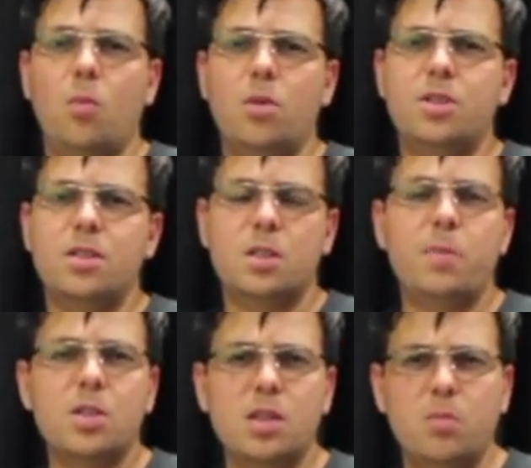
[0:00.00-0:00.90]
which is
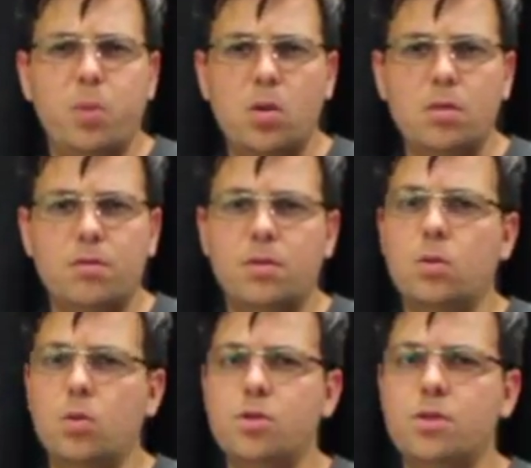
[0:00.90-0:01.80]
especially important for
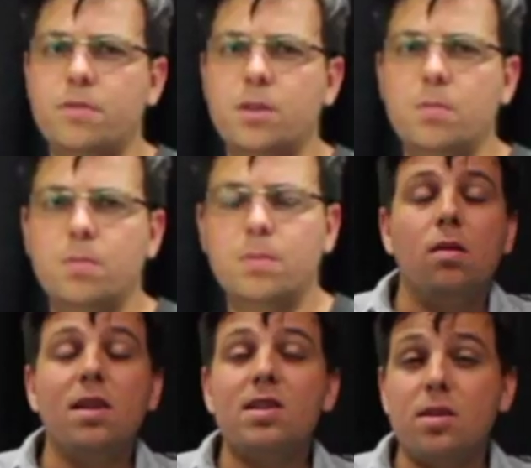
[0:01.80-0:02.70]
a wuxia film.
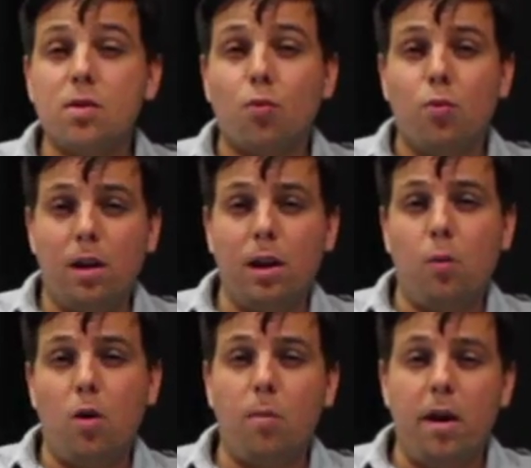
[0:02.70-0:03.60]
This is a really
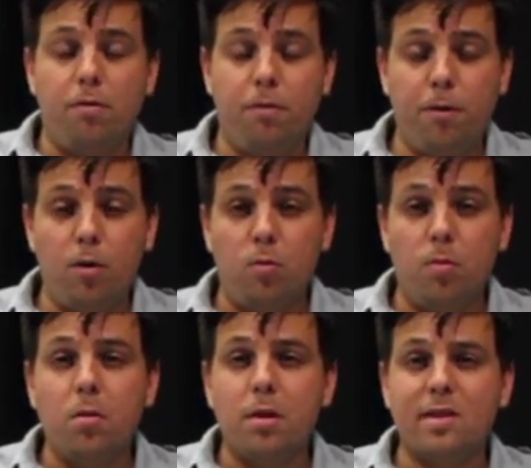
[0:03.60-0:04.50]
well-made film.
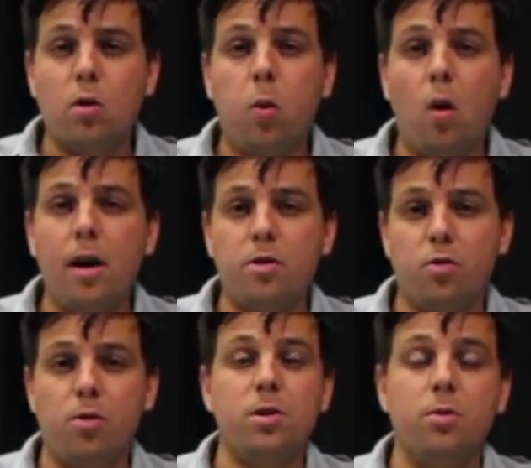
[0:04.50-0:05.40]
It's quite
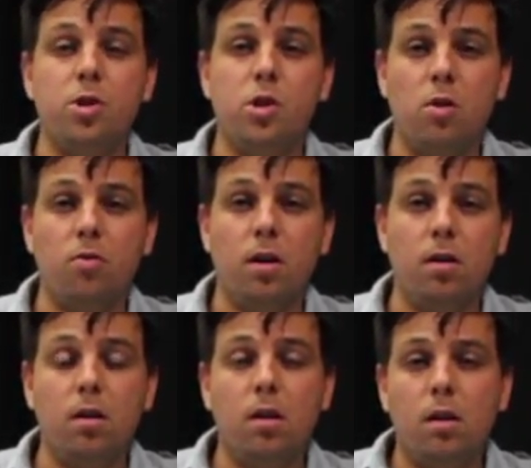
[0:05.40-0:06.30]
true to its genre.
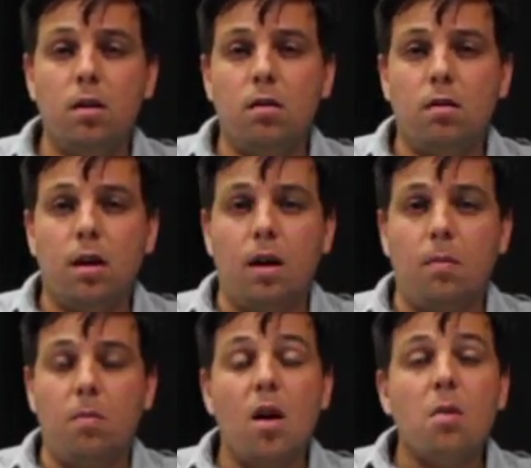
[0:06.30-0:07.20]

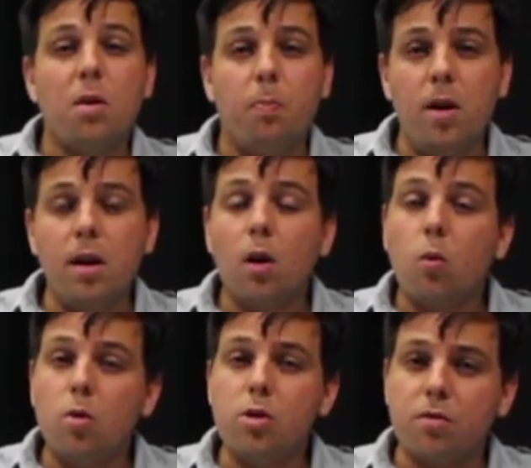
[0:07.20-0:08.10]
But being a
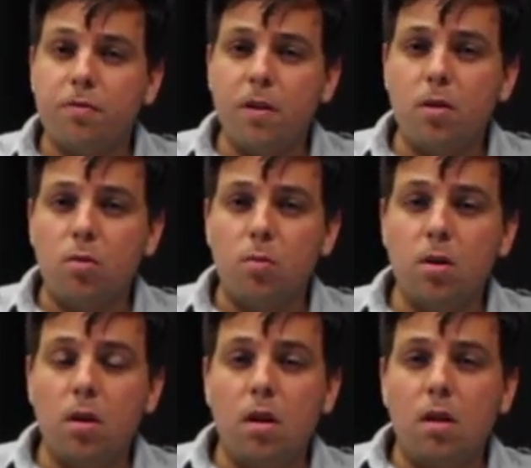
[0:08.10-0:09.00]
wuxia film,
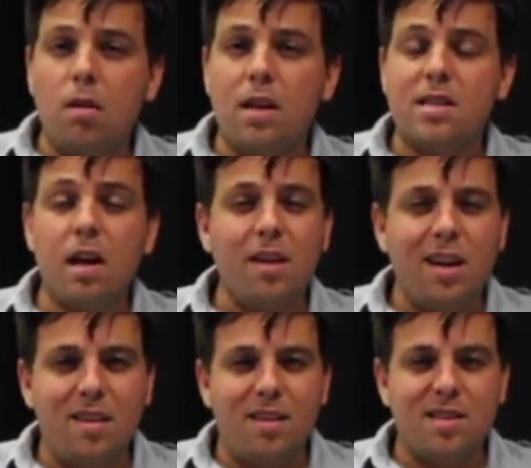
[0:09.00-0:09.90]
there's nothing
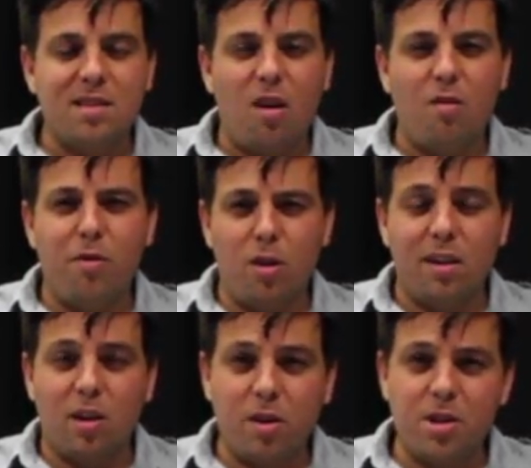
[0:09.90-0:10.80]
in it that's
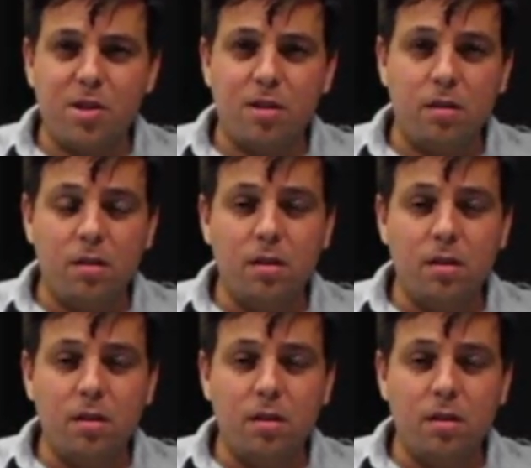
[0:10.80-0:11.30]
overtly Christian.